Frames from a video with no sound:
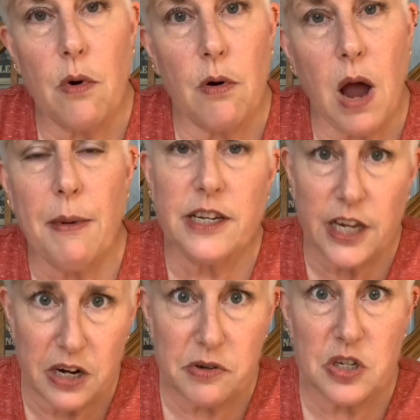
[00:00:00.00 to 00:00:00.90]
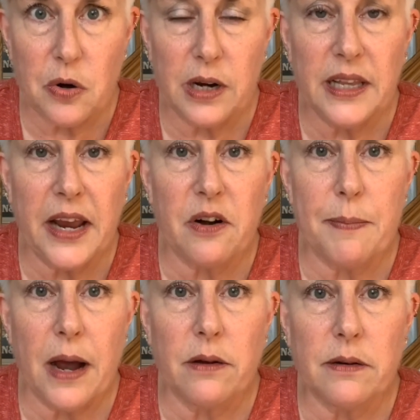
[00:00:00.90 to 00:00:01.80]
I'm going to tell you a story later
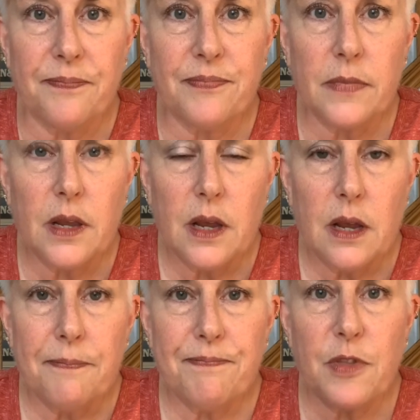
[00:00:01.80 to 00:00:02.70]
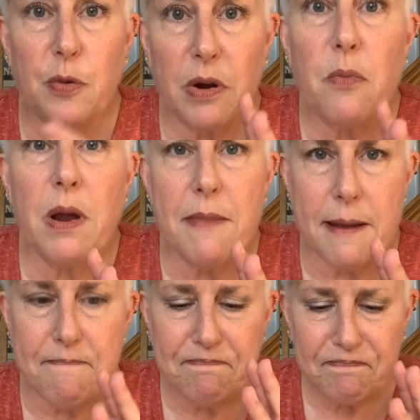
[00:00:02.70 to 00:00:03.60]
about 3
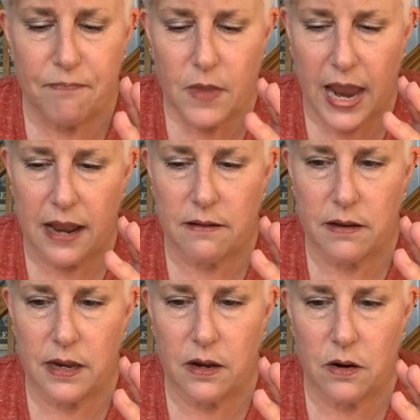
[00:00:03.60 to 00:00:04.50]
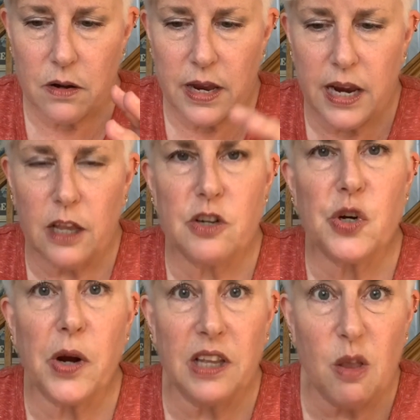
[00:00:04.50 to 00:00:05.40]
women, and it'll show
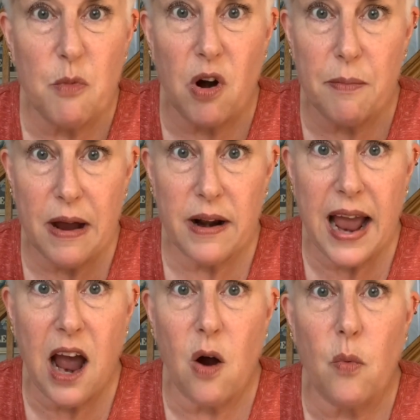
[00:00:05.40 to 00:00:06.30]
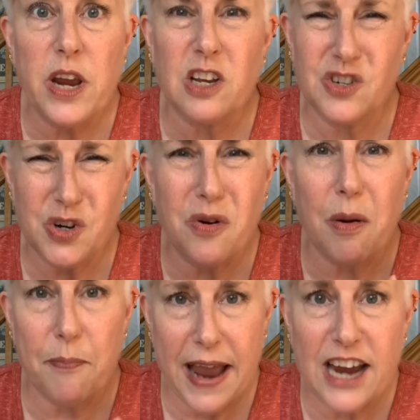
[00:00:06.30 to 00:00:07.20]
you a little more about how we can show
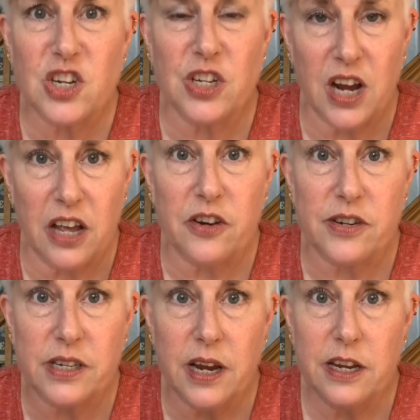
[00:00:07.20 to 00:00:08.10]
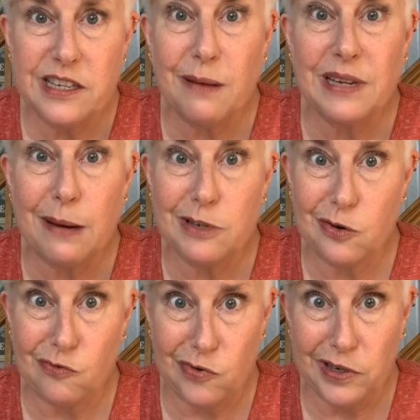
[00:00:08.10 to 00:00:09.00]
compassion to others, sometimes
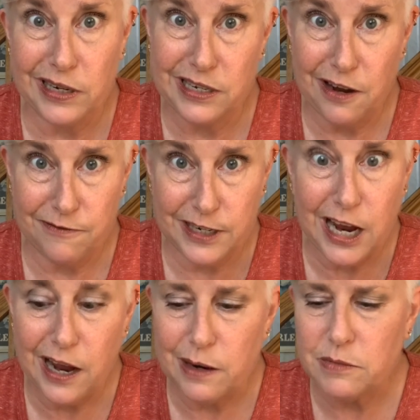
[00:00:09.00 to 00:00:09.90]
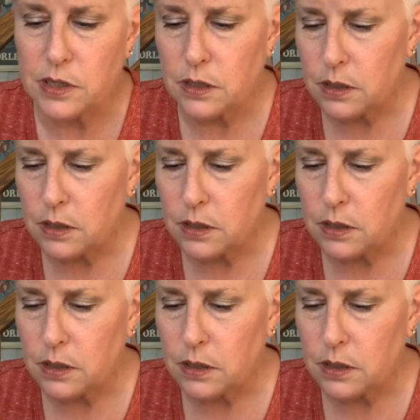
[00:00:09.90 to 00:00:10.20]
at really tough times.